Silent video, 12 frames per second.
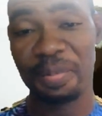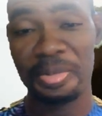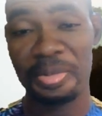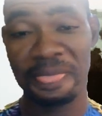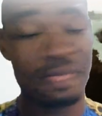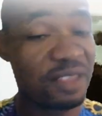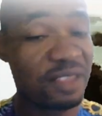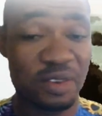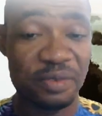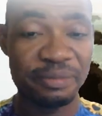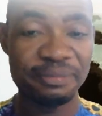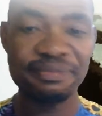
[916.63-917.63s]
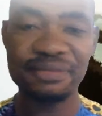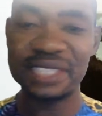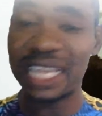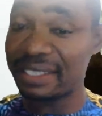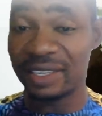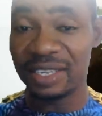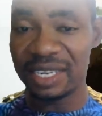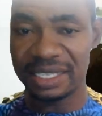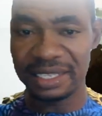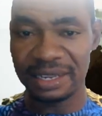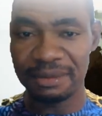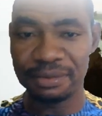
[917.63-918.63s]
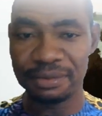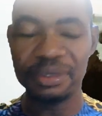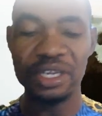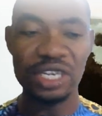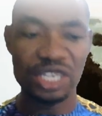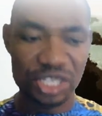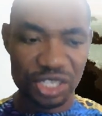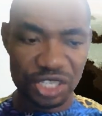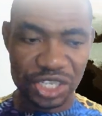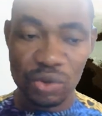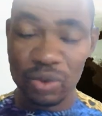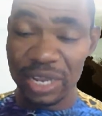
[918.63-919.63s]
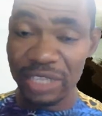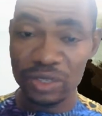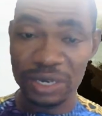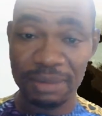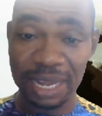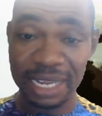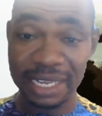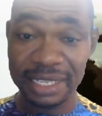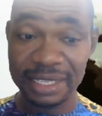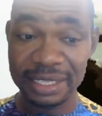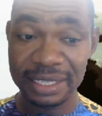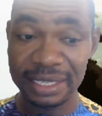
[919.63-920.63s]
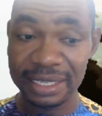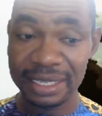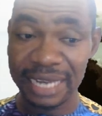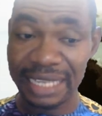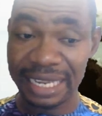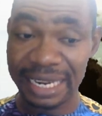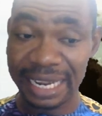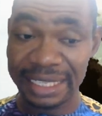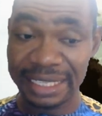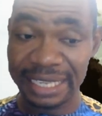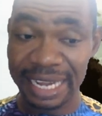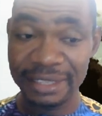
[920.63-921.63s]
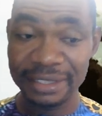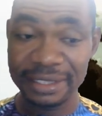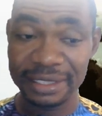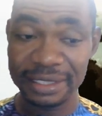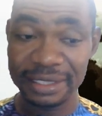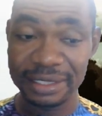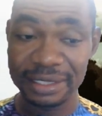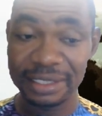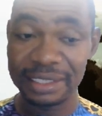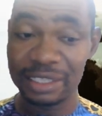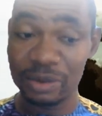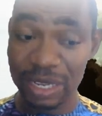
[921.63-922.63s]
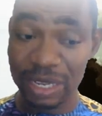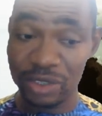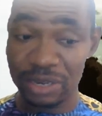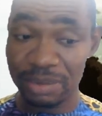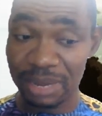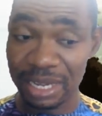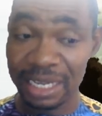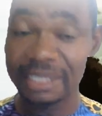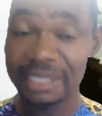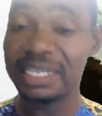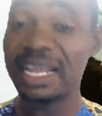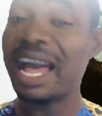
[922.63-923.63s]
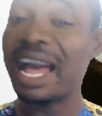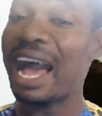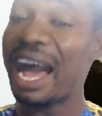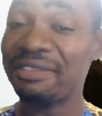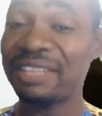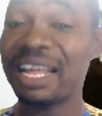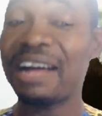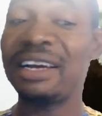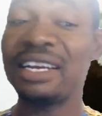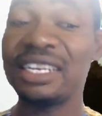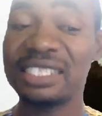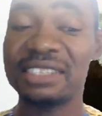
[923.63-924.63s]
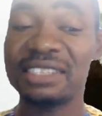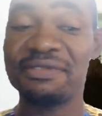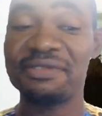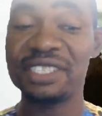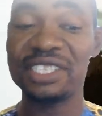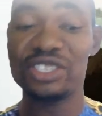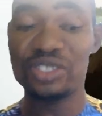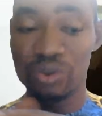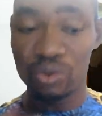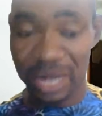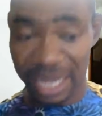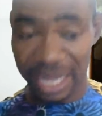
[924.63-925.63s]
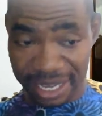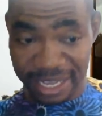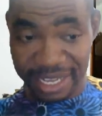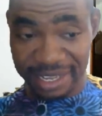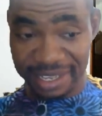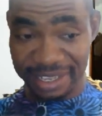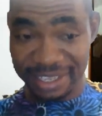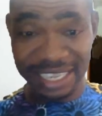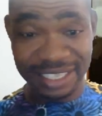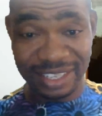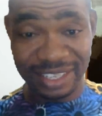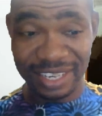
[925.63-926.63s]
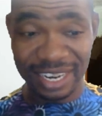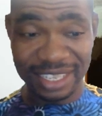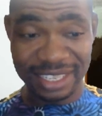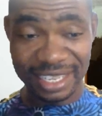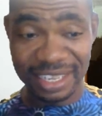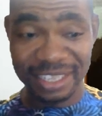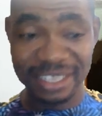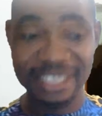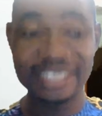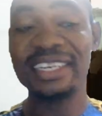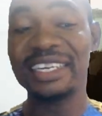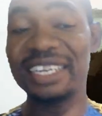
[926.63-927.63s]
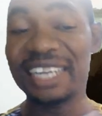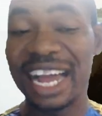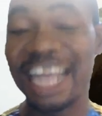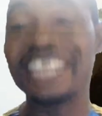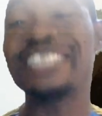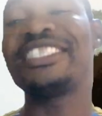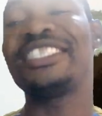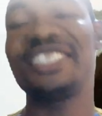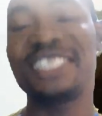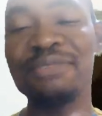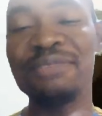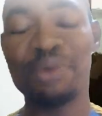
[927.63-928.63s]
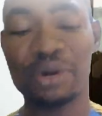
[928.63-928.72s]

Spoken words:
You know, that's another example. She went to the market. That's an idea. She went to the market after she finished work. That's another idea. And she bought